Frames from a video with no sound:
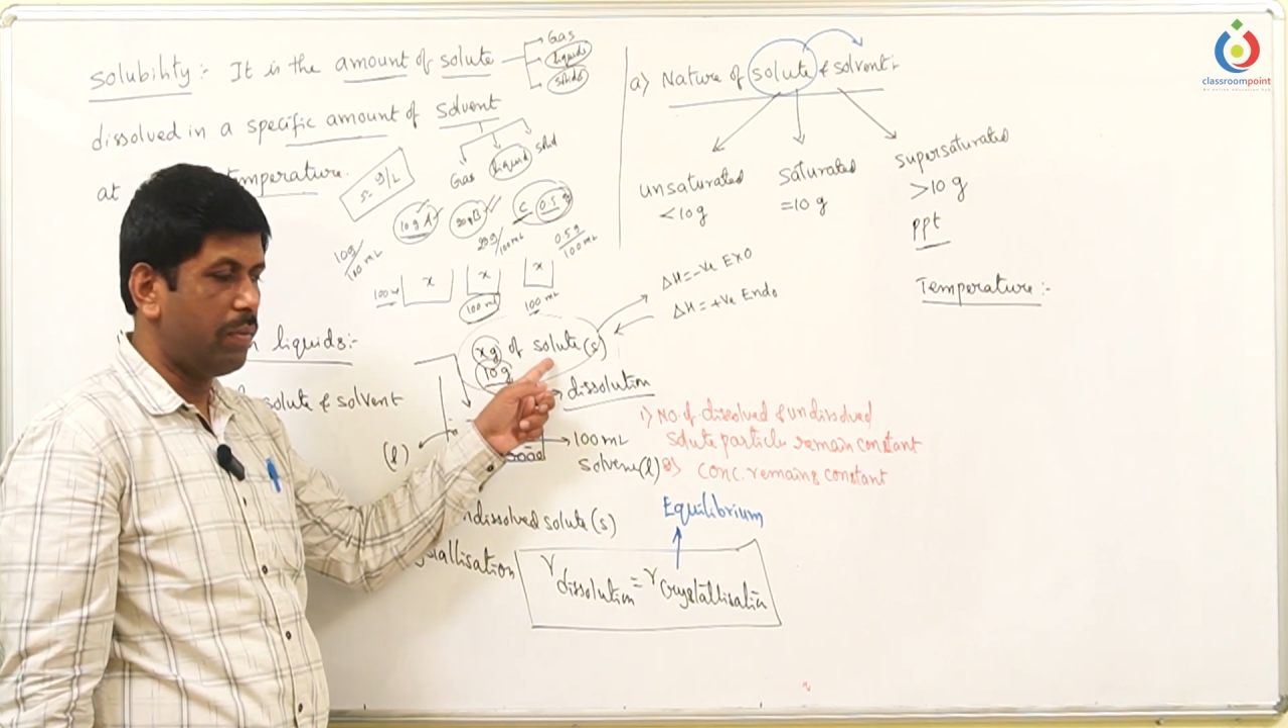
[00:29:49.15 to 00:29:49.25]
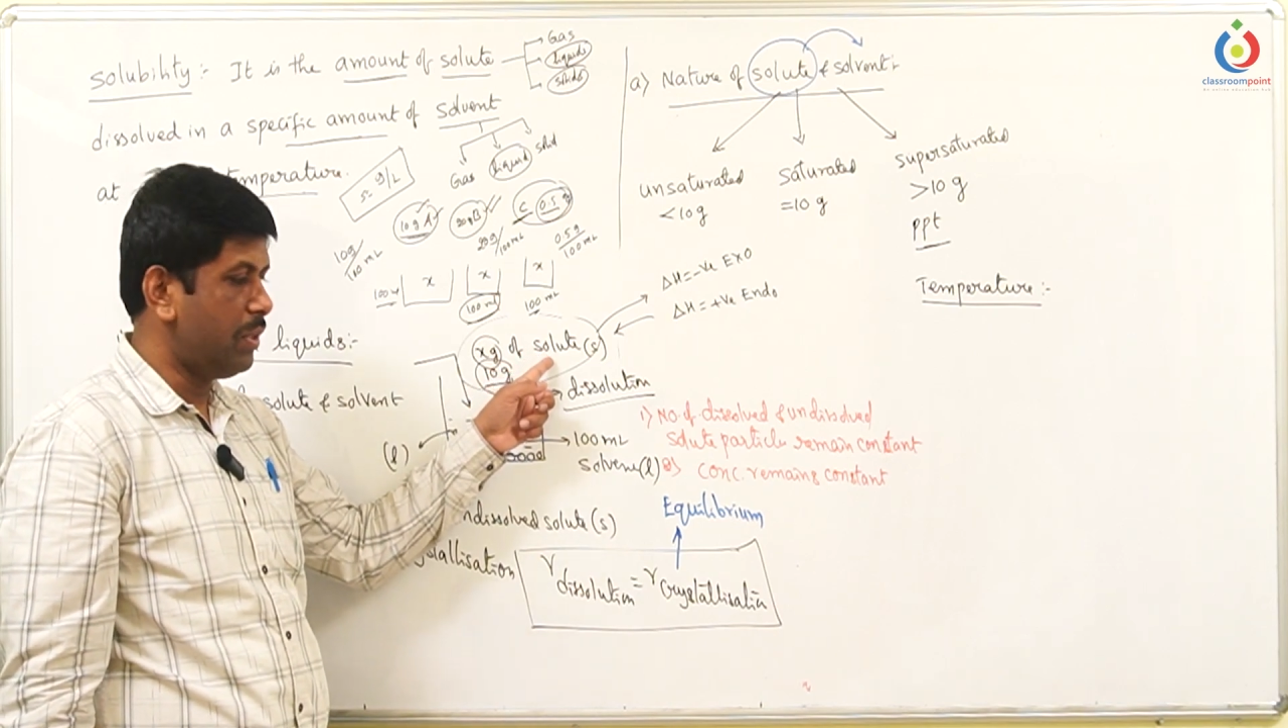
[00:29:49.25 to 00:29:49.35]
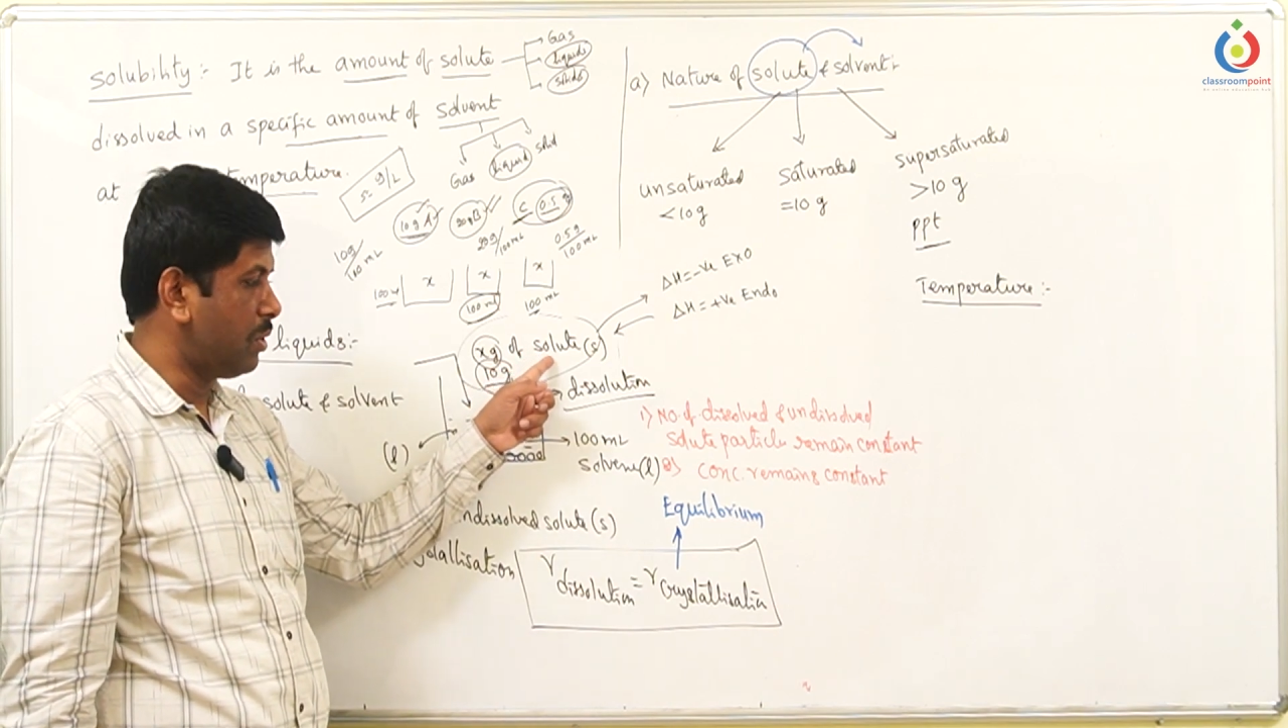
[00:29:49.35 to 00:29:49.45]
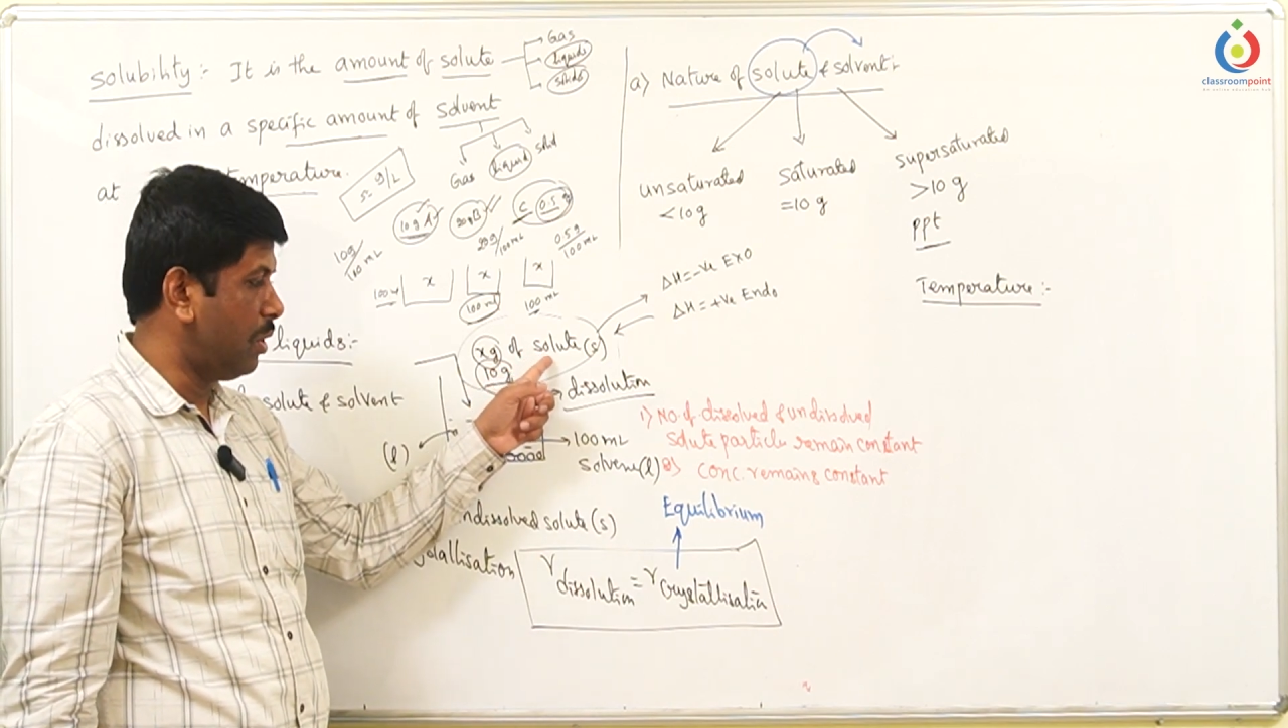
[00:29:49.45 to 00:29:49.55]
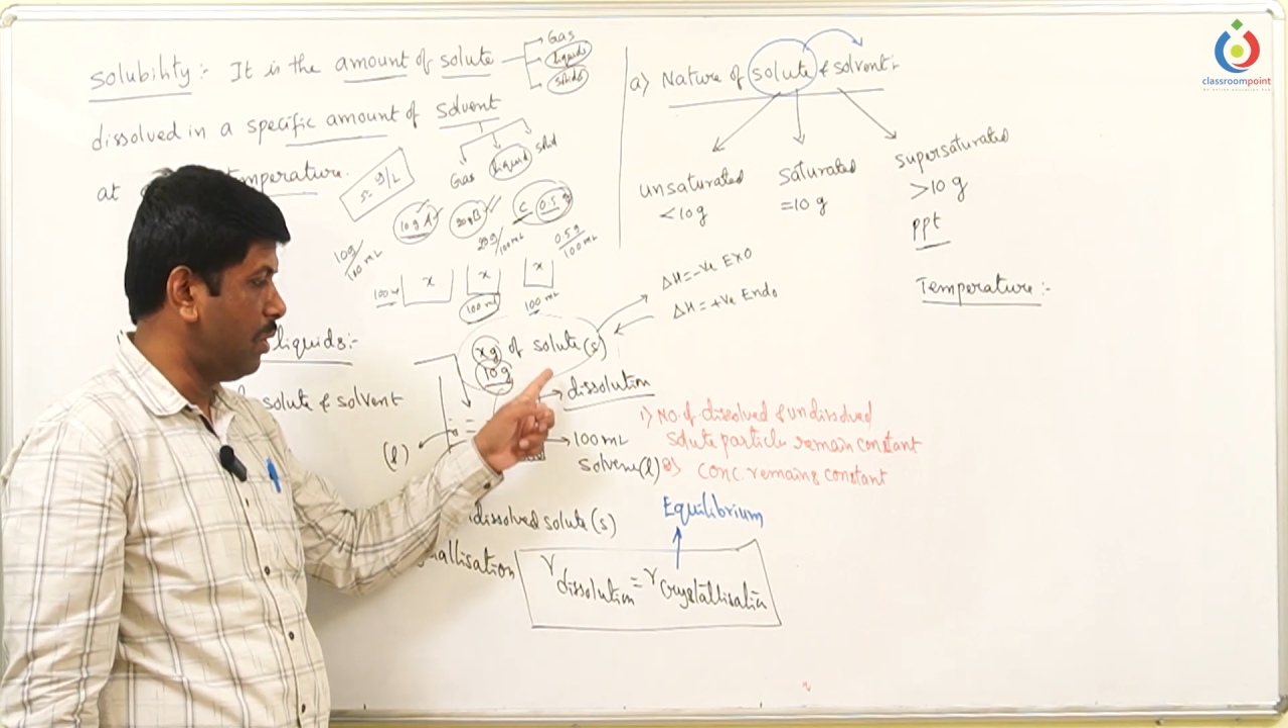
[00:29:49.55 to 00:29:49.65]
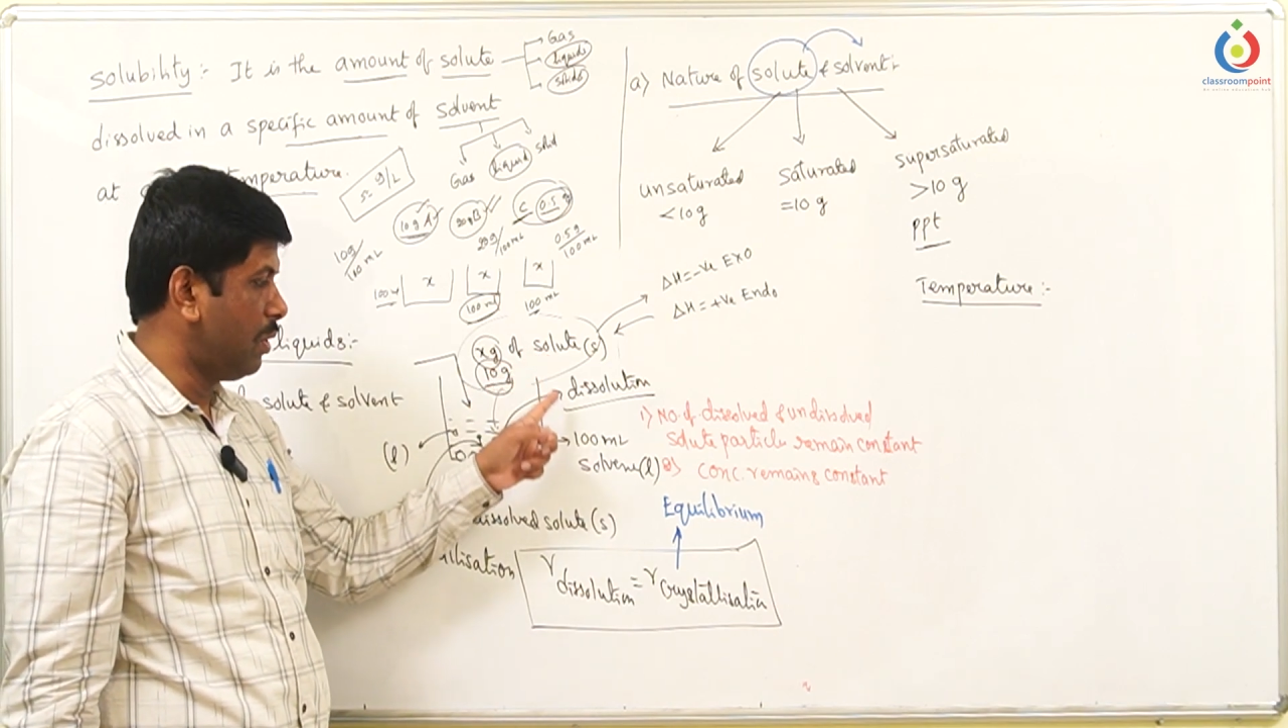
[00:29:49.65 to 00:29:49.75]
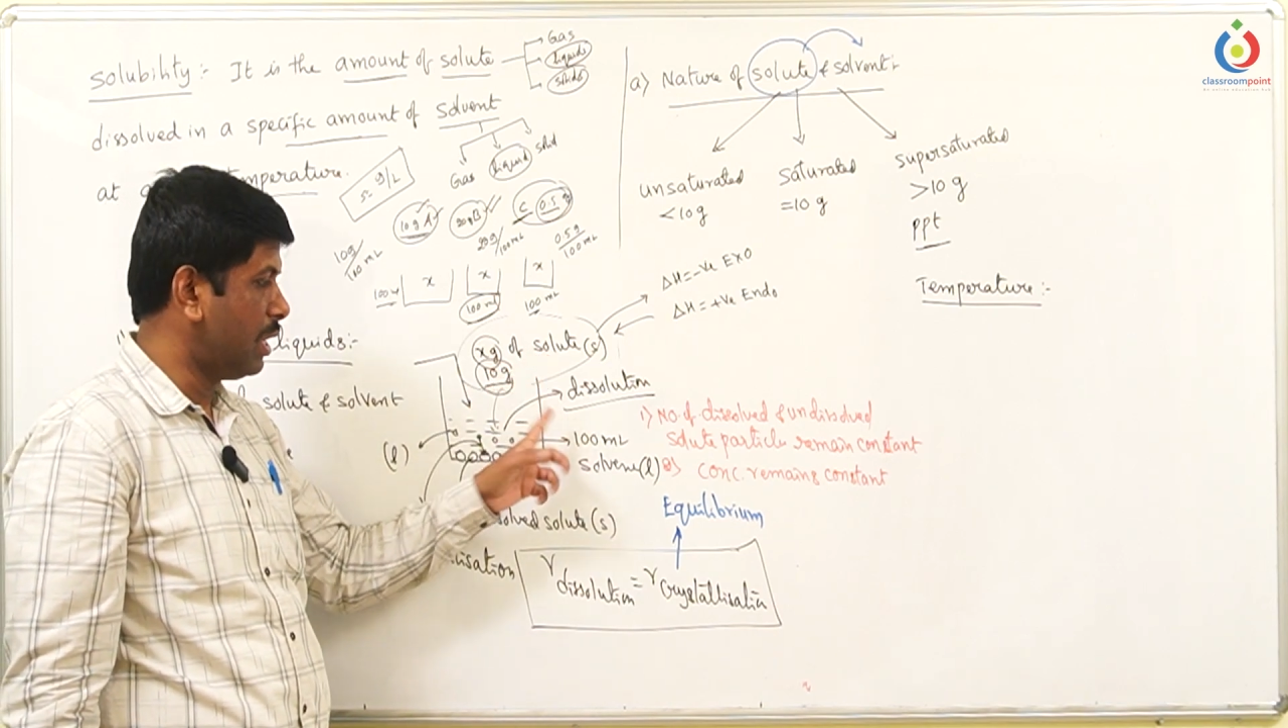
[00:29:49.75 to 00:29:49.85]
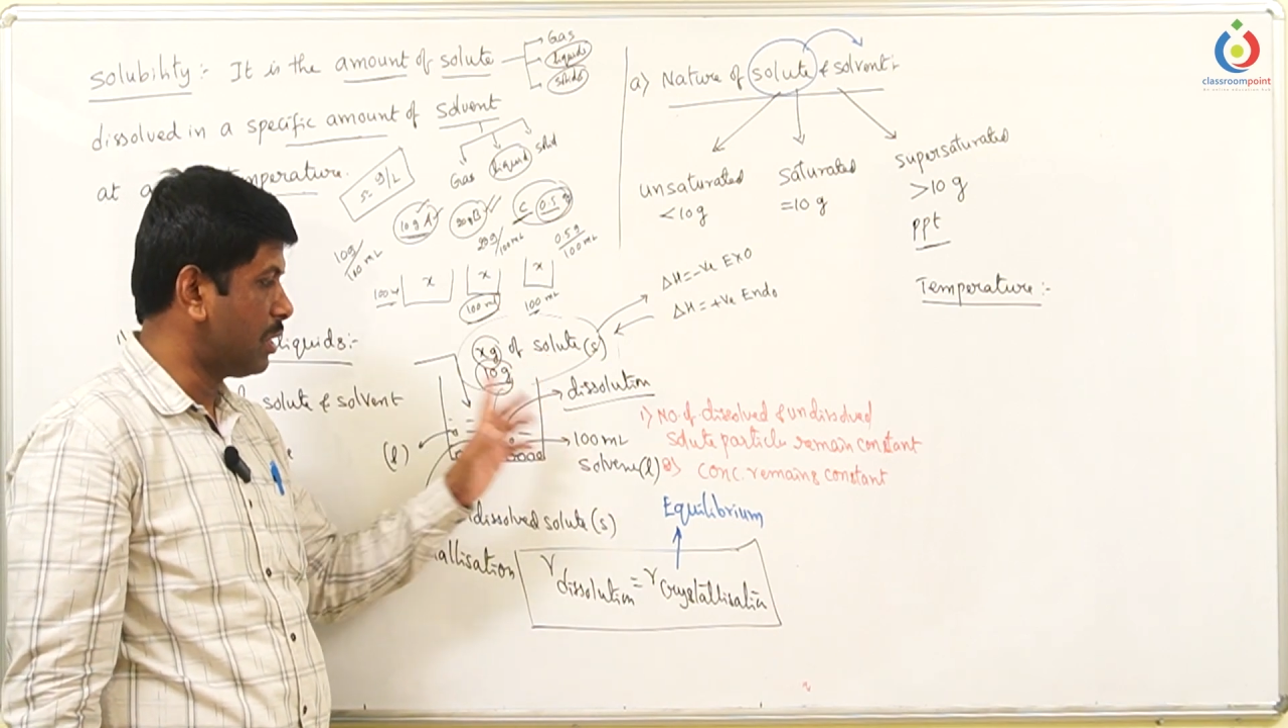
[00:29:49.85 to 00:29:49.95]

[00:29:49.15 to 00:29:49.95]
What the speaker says: of the solute